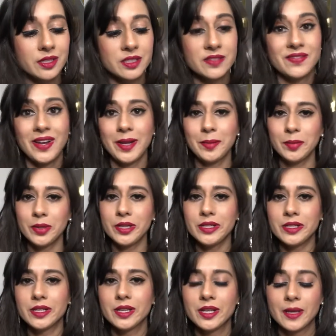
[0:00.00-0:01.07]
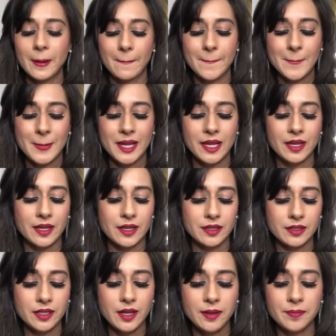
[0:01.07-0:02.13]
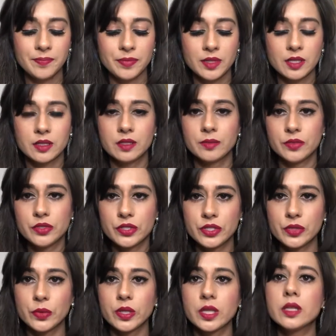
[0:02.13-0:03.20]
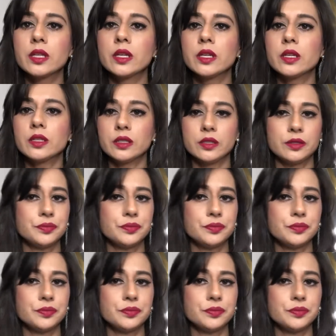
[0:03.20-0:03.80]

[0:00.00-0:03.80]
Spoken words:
is vibrant. And yeah, let me just quickly